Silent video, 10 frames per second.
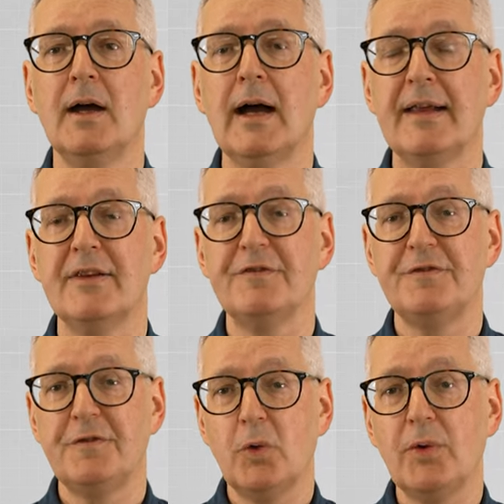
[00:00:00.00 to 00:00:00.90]
And the
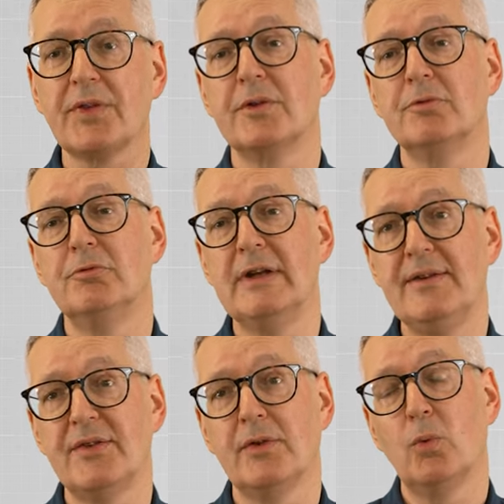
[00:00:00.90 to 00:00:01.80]
fourth
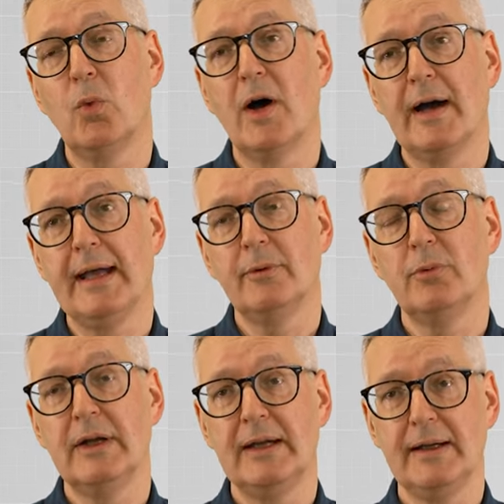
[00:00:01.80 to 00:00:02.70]
reason why
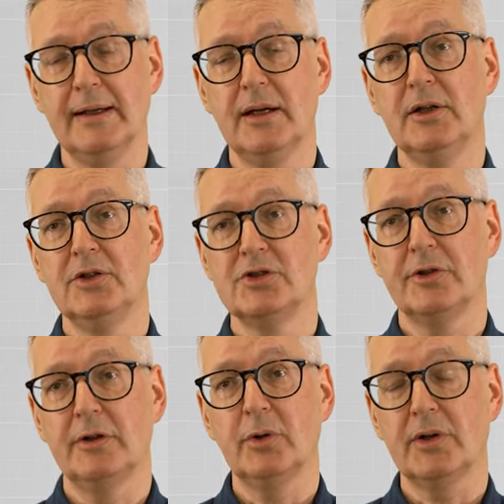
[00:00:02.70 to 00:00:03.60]
we
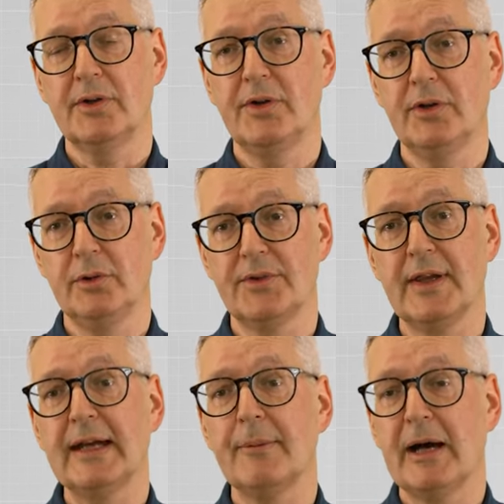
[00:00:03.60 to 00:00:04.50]
should look to
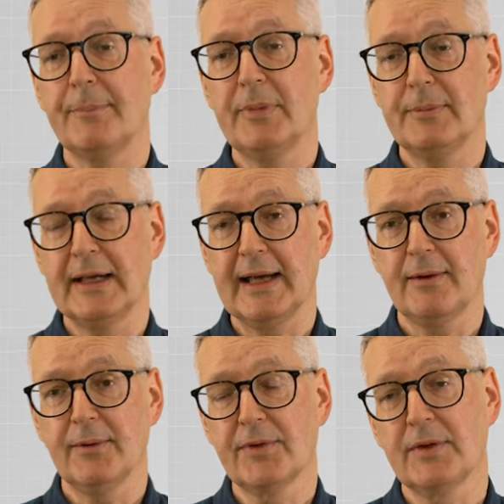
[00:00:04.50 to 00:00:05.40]
think about public
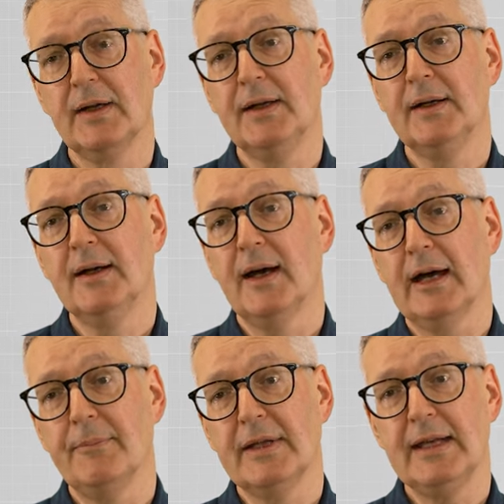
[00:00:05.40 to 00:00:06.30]
health
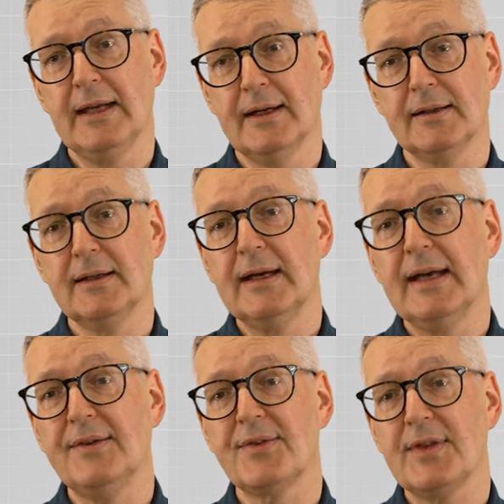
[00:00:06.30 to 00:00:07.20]
um, here
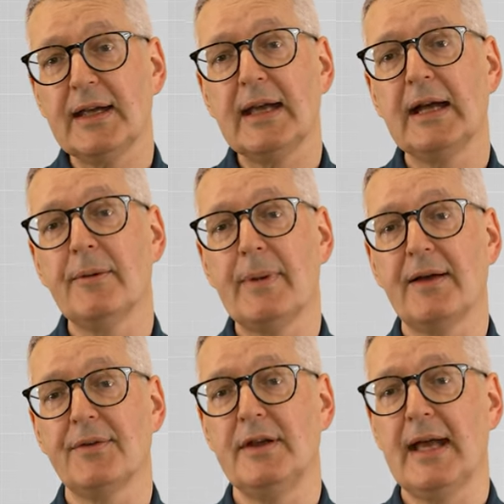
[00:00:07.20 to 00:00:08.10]
is thinking
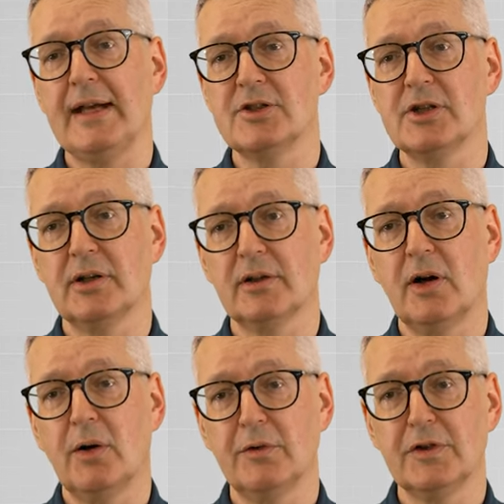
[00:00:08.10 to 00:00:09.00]
about the nature
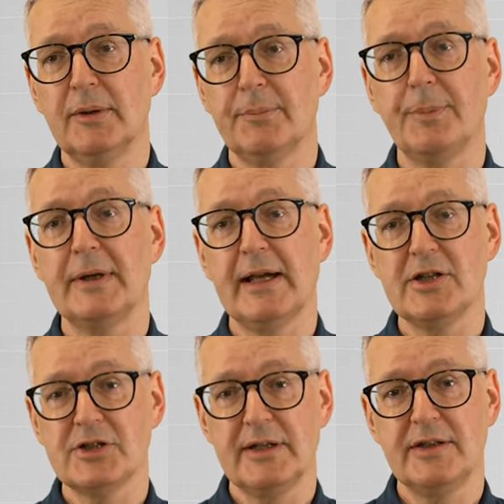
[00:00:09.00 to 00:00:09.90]
of
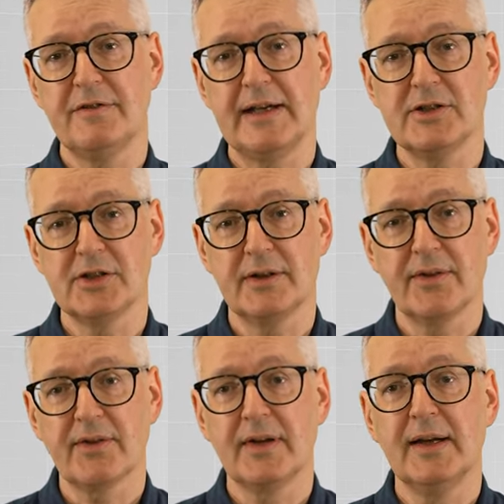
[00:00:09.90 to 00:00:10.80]
population interventions.